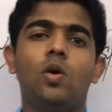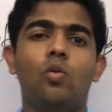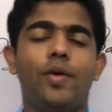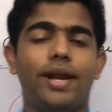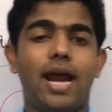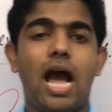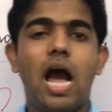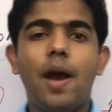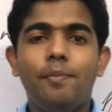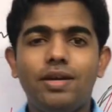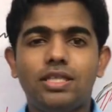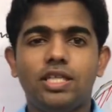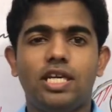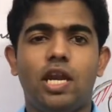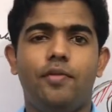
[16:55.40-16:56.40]
when arm is
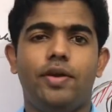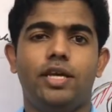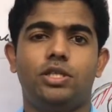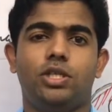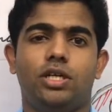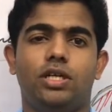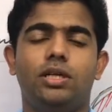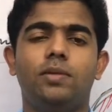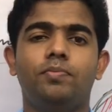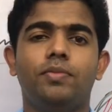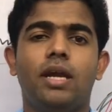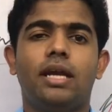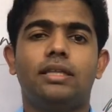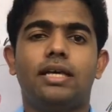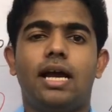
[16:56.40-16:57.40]
elevated,
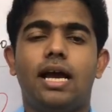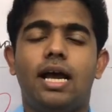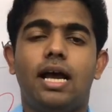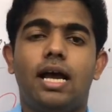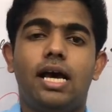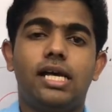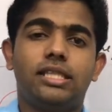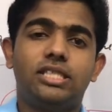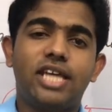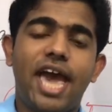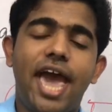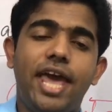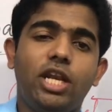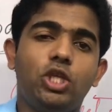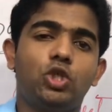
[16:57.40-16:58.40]
the
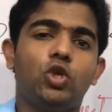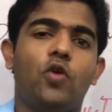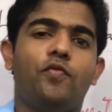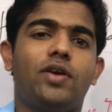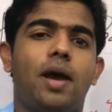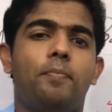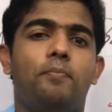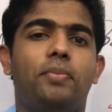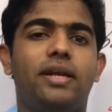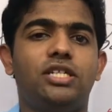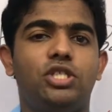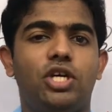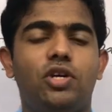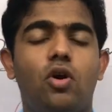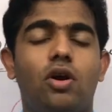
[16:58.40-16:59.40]
chance of
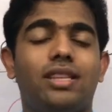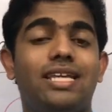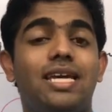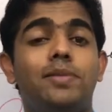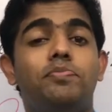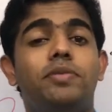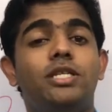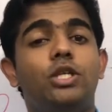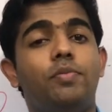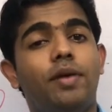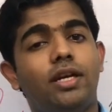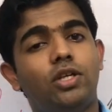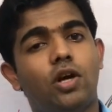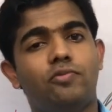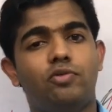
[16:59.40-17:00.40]
compression or the
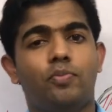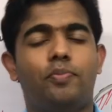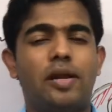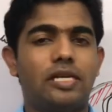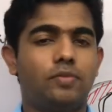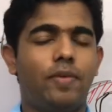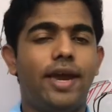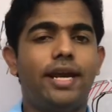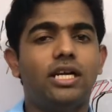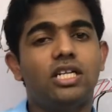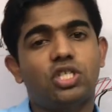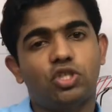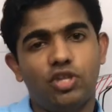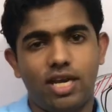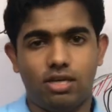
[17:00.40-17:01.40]
impingement of supraspinatus
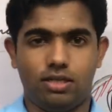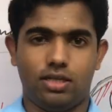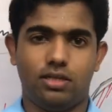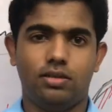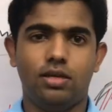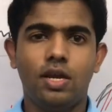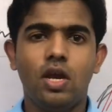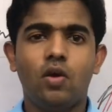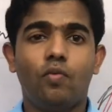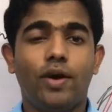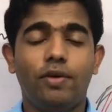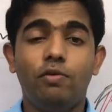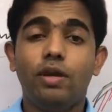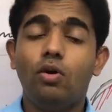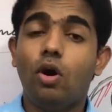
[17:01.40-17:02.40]
tendon, why
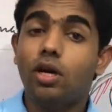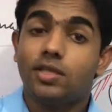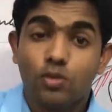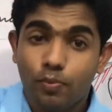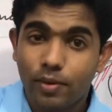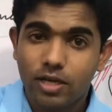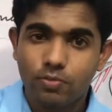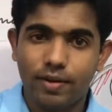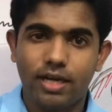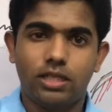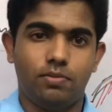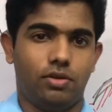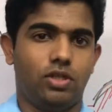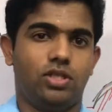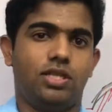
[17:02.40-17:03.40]
we call it supraspinatus
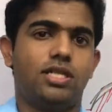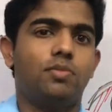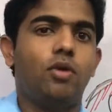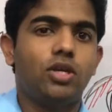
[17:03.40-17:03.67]
because it's more